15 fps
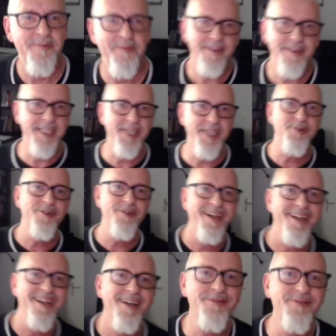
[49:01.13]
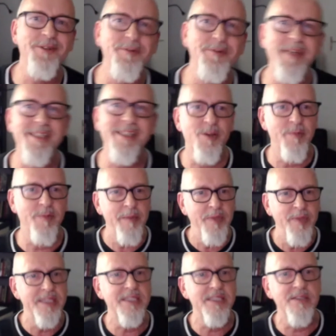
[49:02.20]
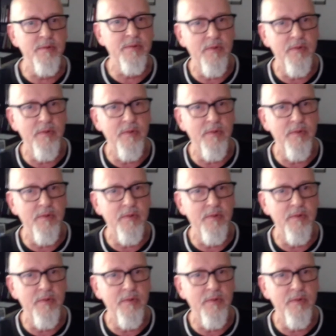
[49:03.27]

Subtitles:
neither, I have to admit. So maybe it's